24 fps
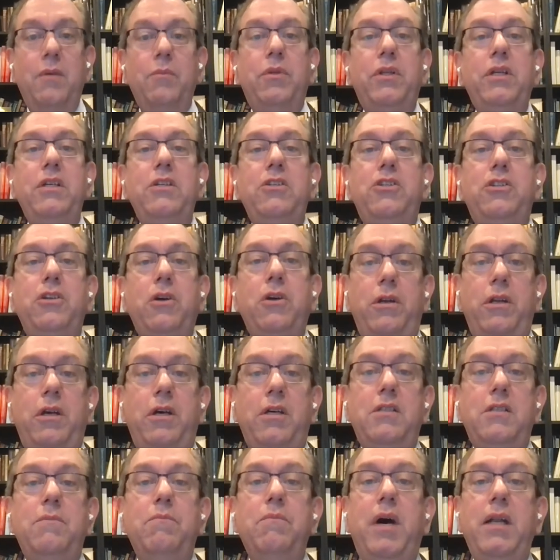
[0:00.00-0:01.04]
Please join
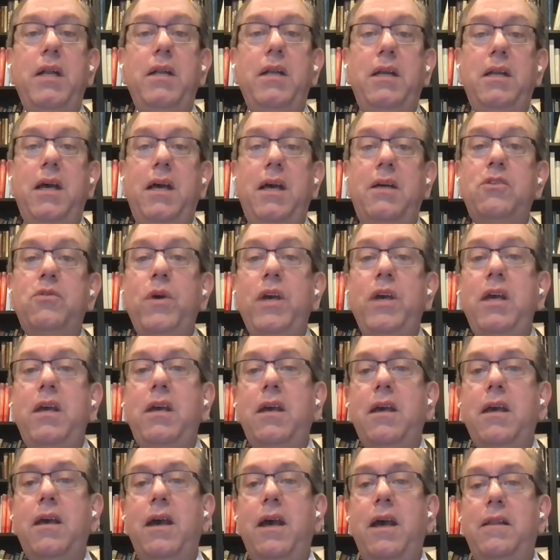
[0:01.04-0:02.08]
us Monday next
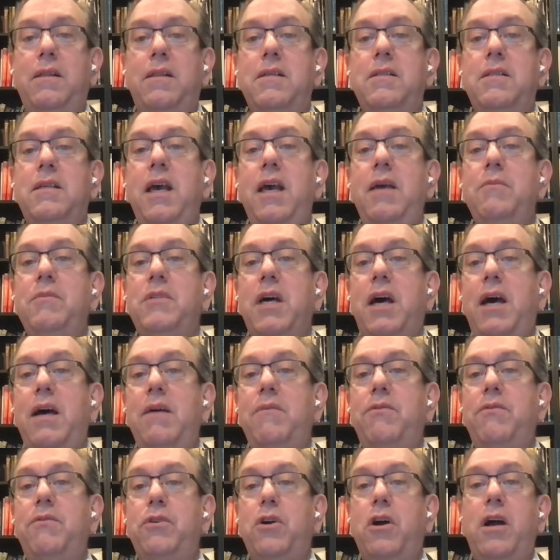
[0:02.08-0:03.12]
week at the same
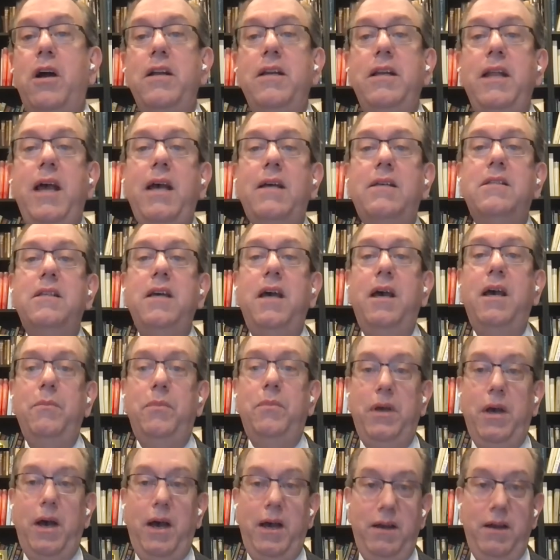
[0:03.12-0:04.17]
time for our next
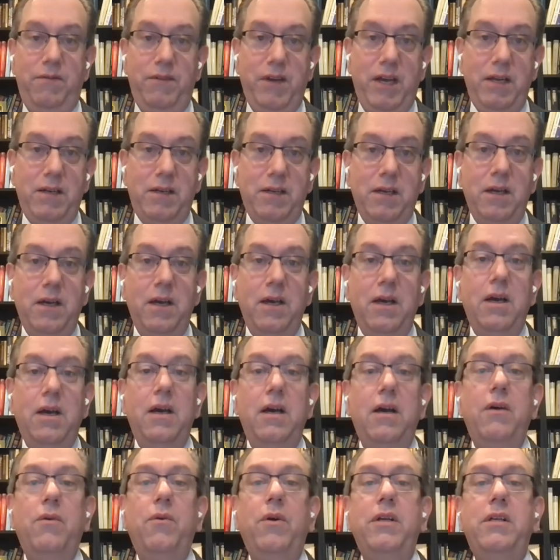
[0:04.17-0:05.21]
MPI event
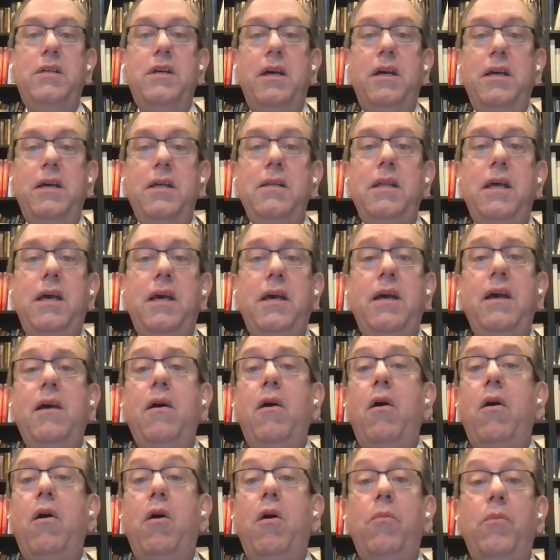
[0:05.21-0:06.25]
when Kehinde
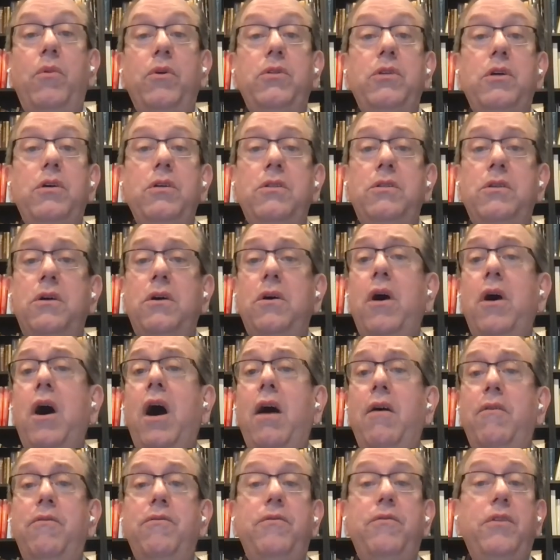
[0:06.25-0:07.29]
Omotoso
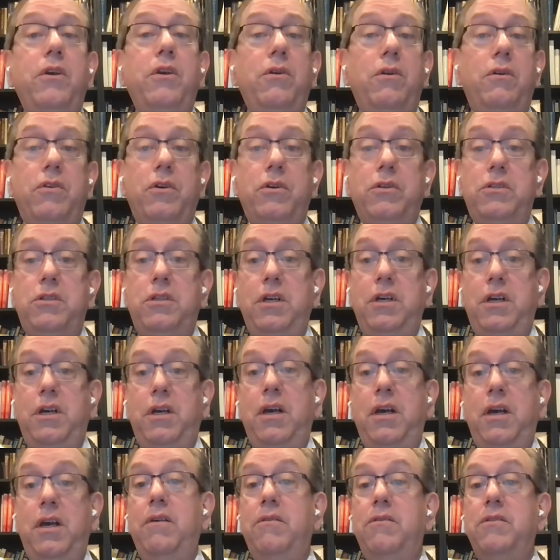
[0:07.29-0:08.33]
of the
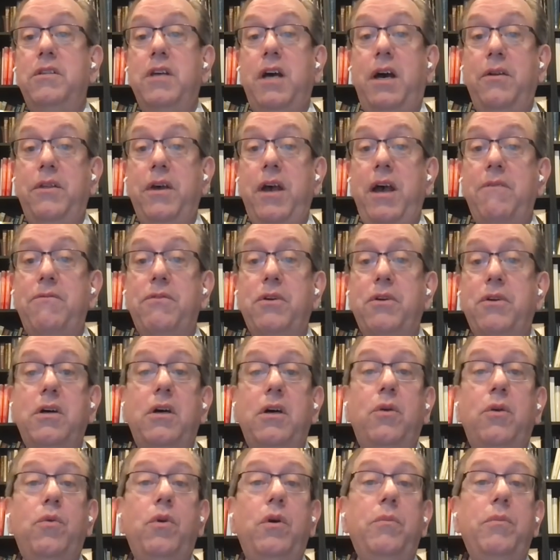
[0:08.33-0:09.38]
University of South
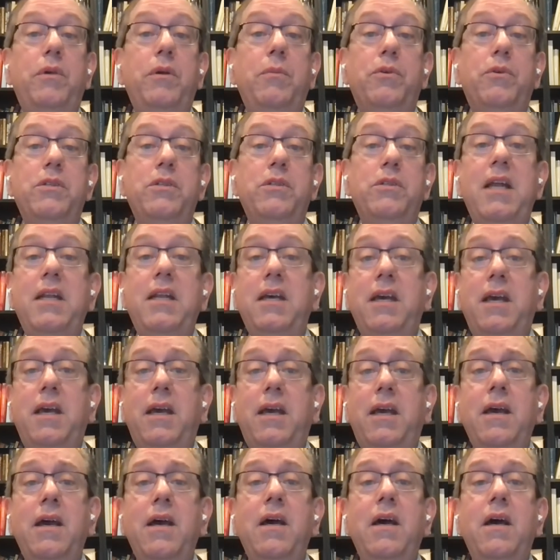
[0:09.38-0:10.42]
Africa will be presenting